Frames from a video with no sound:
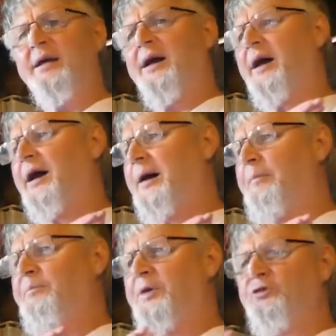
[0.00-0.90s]

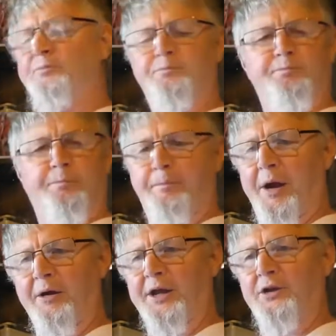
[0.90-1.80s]
There was
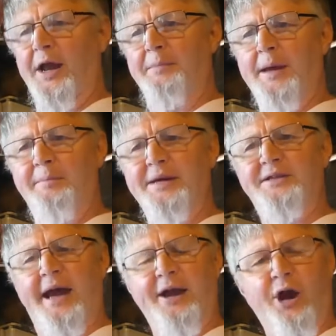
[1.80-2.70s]
apparently going to be a big
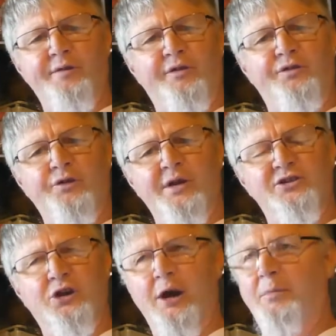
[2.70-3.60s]
takeover a few
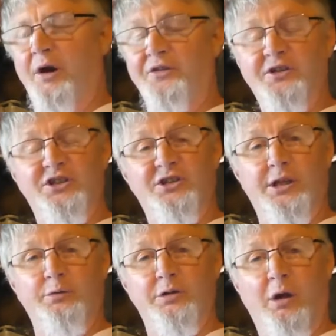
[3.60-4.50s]
years ago by, I think she said
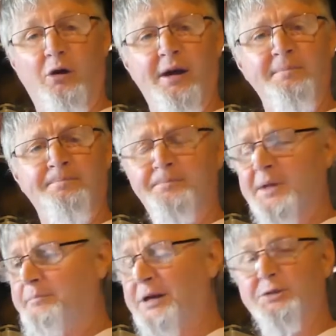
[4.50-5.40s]
it was Lion,
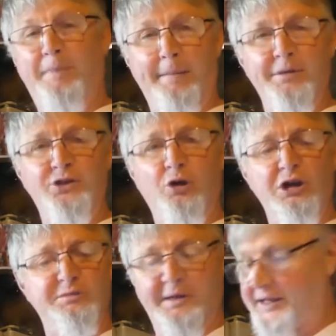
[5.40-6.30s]
much
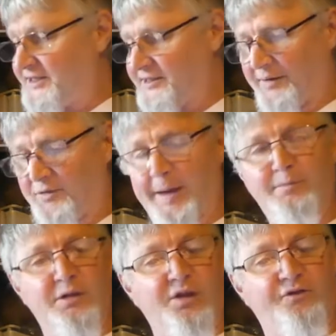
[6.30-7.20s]
publicised, but they've
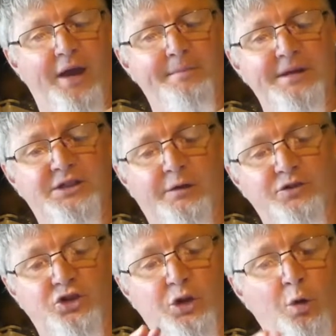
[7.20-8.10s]
kept to the family, so
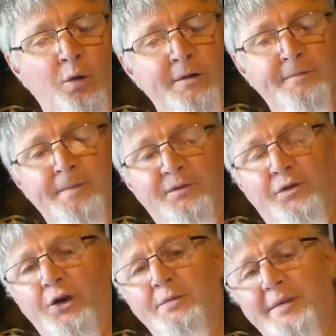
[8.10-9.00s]
it's still
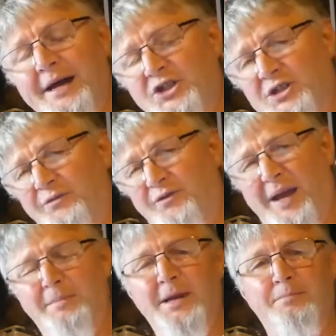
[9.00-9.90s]
very much a
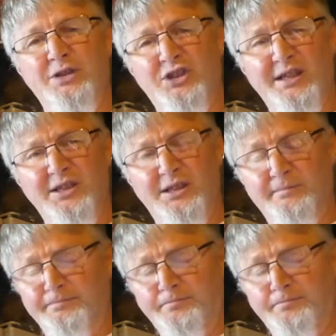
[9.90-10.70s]
family business.